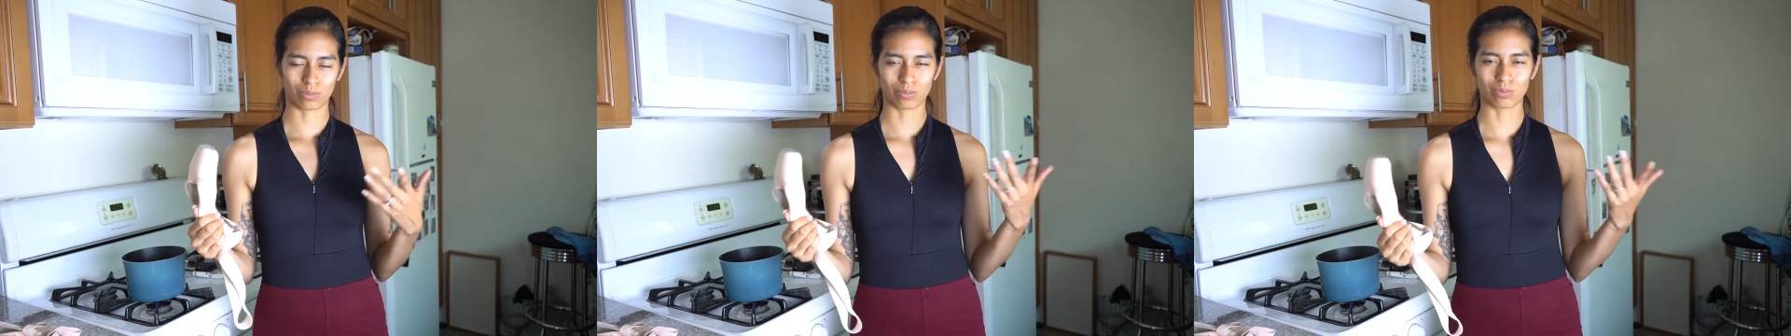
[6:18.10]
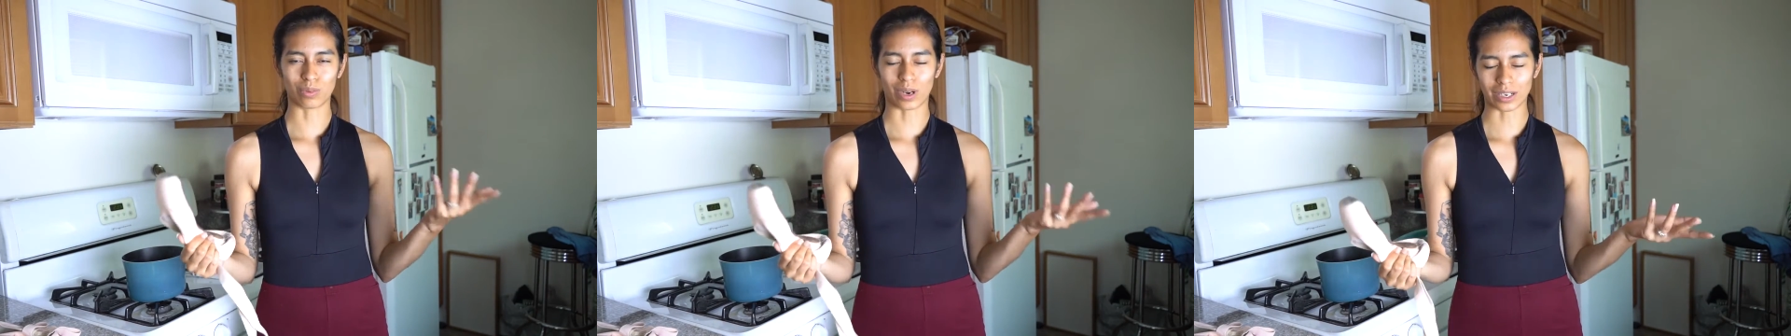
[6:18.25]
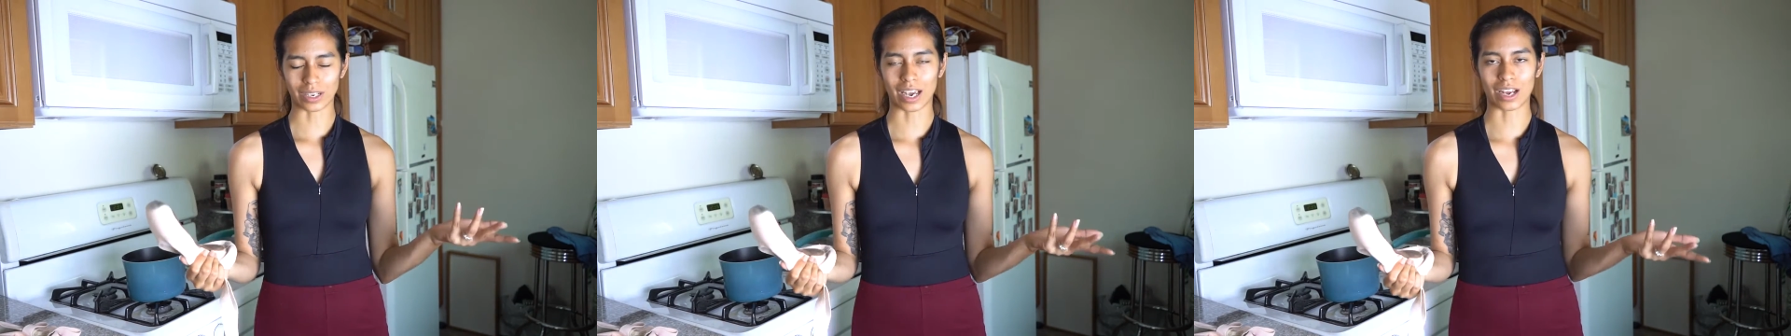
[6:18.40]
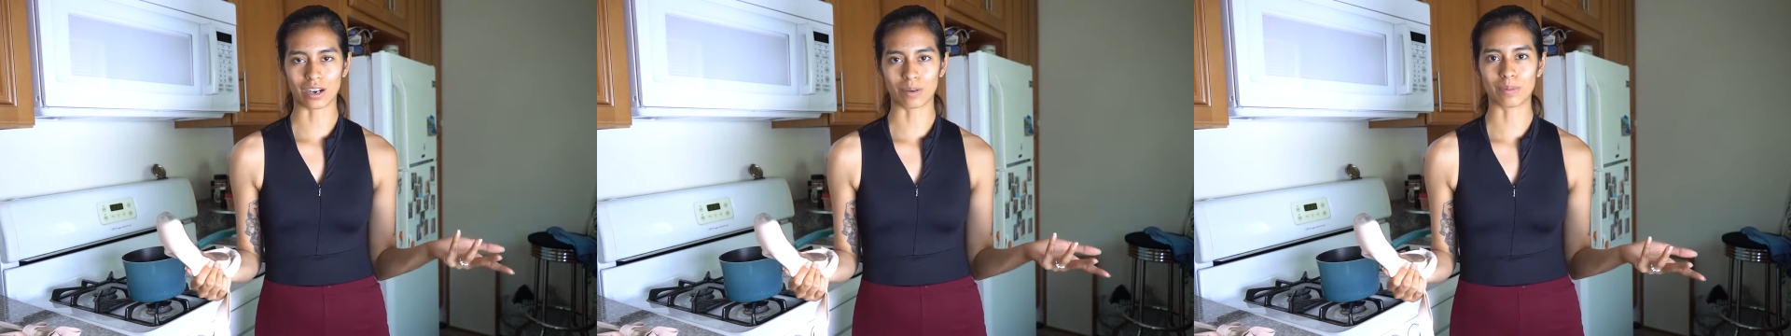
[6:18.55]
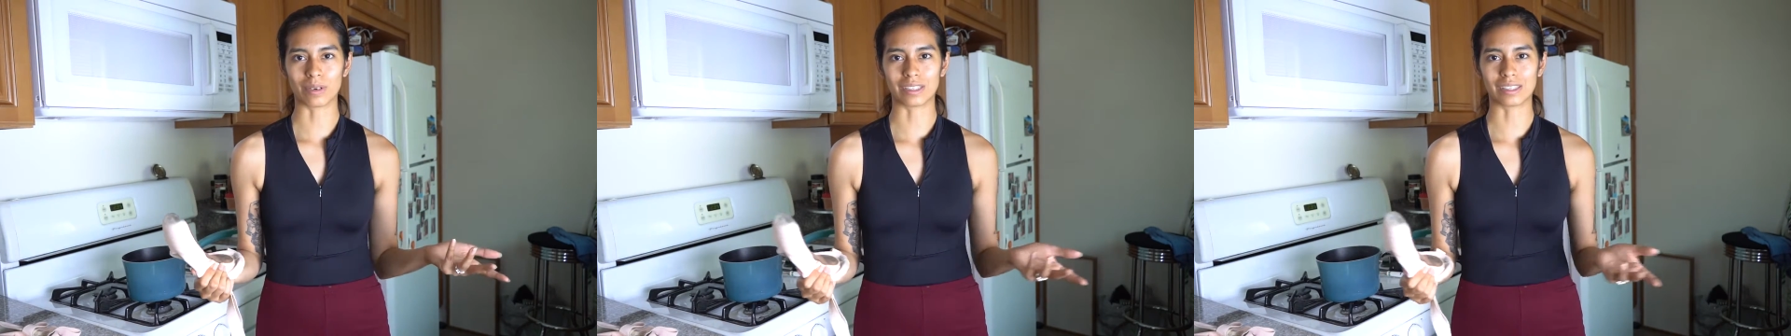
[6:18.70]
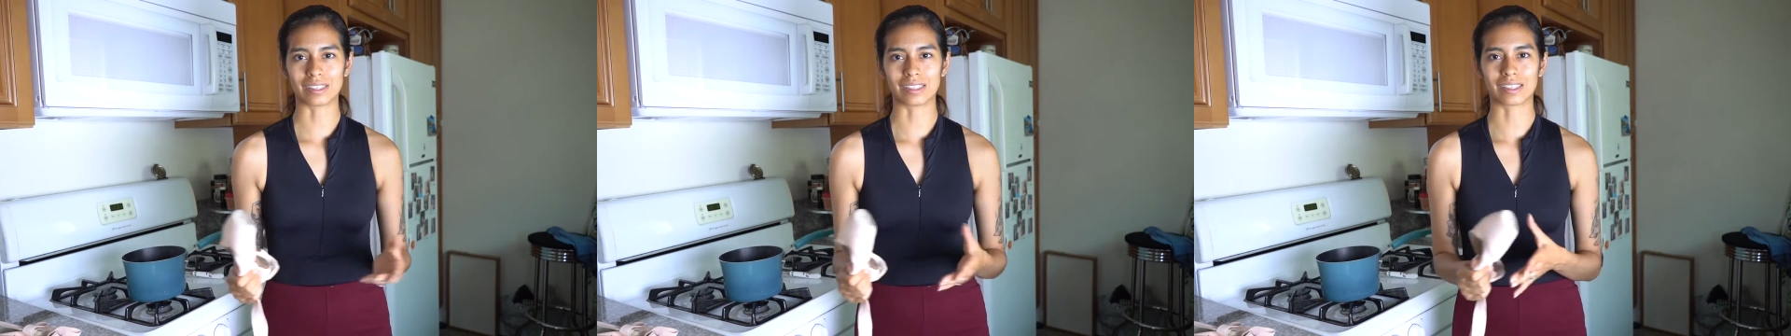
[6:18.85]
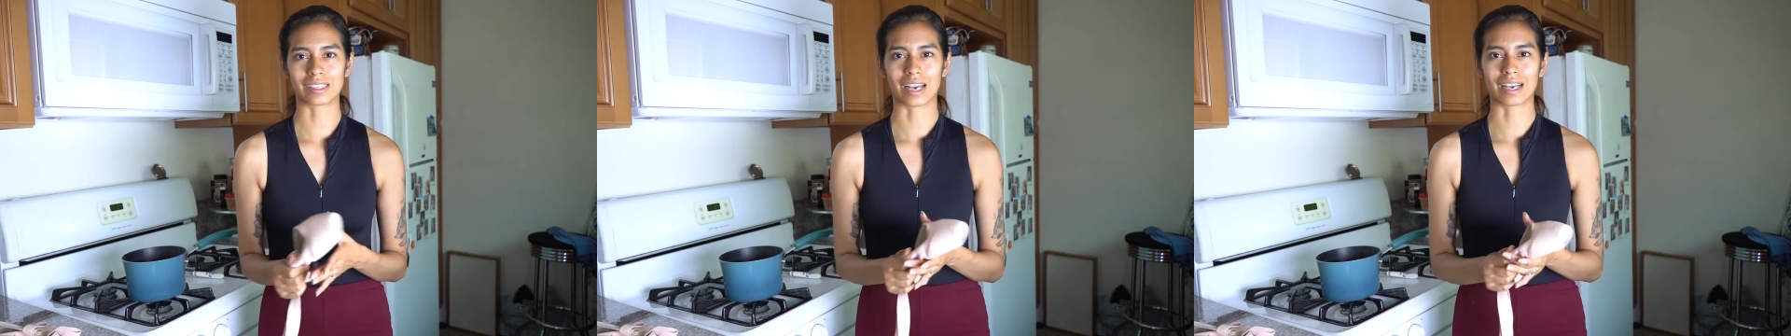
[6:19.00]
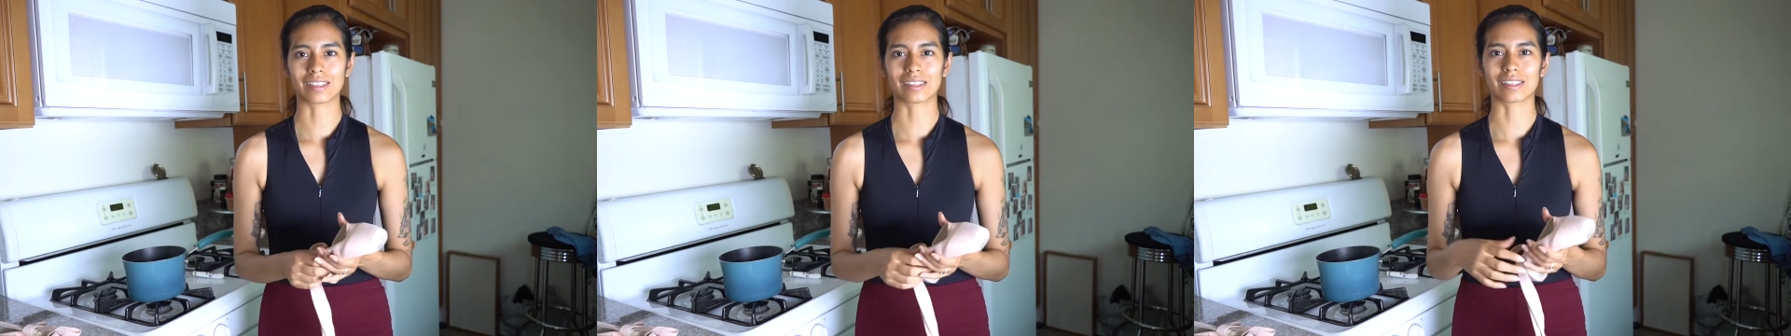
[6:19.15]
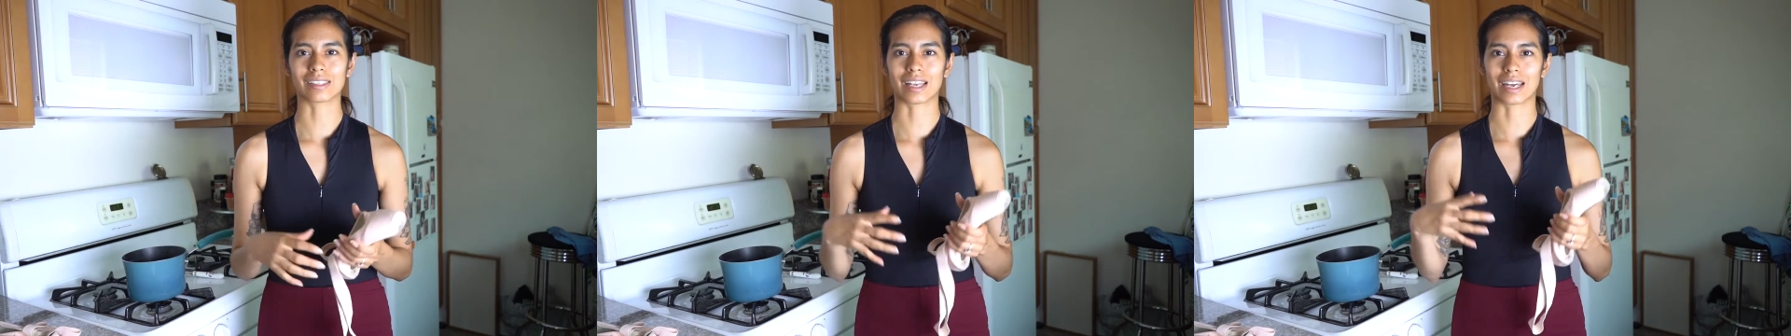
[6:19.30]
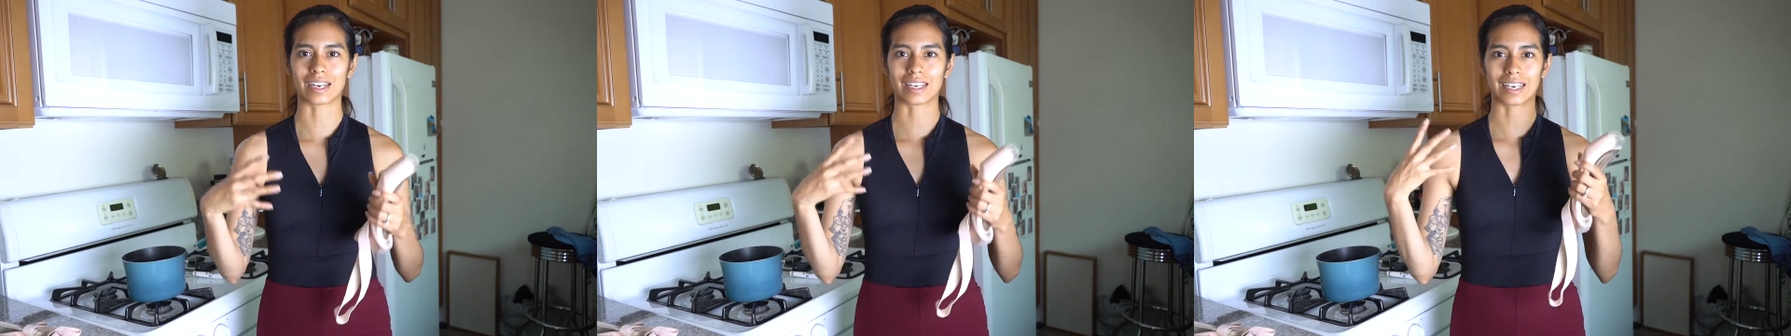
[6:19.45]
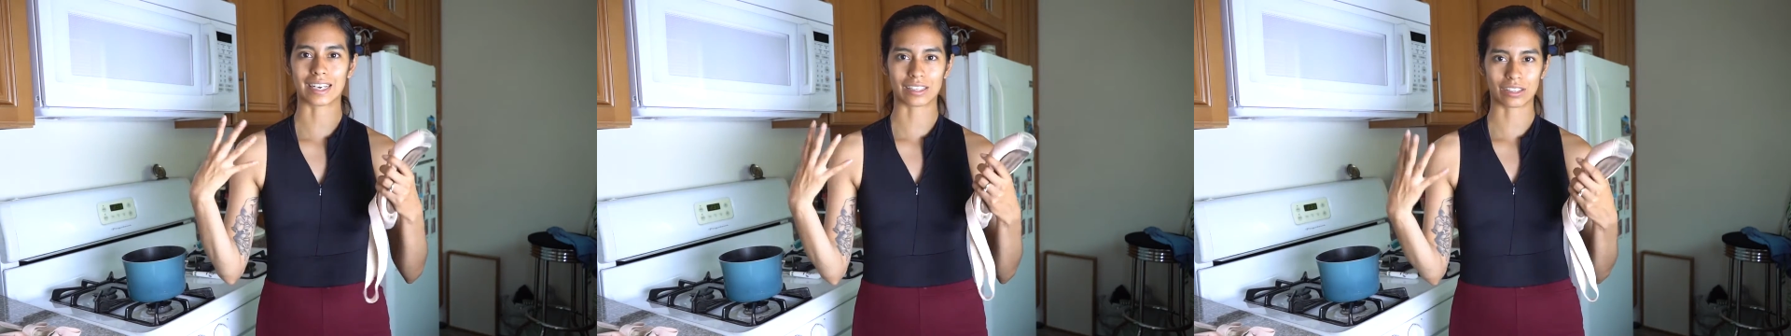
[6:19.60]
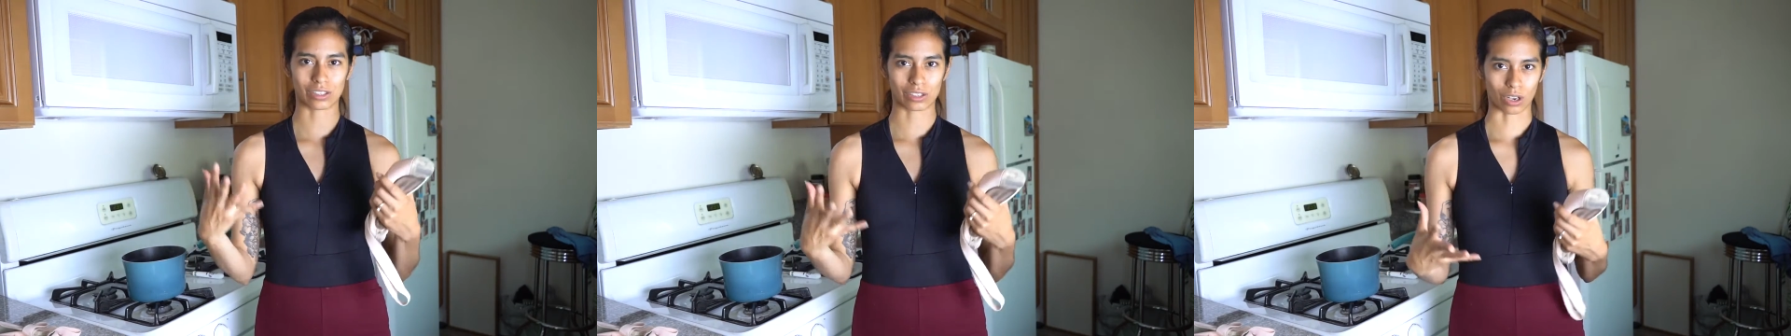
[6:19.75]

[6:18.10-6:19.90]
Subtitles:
what Gaynor Minden says, is that it gets